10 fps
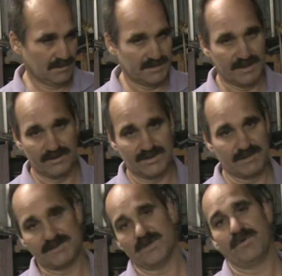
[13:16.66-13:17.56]

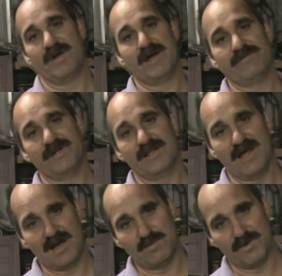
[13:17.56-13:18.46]
Dealerships don't want to have any
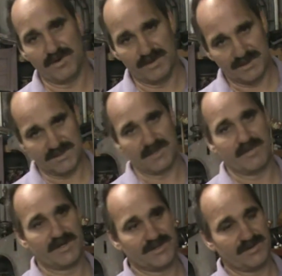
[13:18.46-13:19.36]
liability, so they
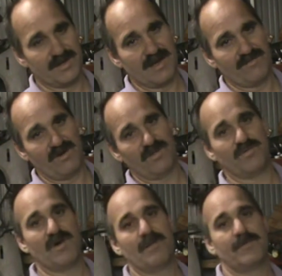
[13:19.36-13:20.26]
make sure they have all the
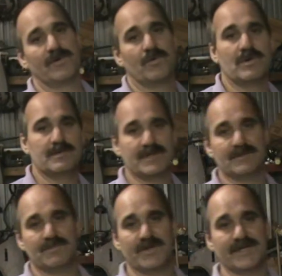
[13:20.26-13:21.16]
proper equipment
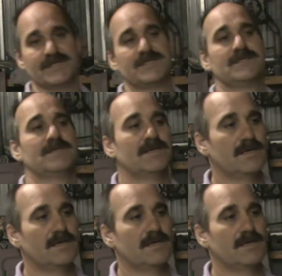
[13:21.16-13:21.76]
in place.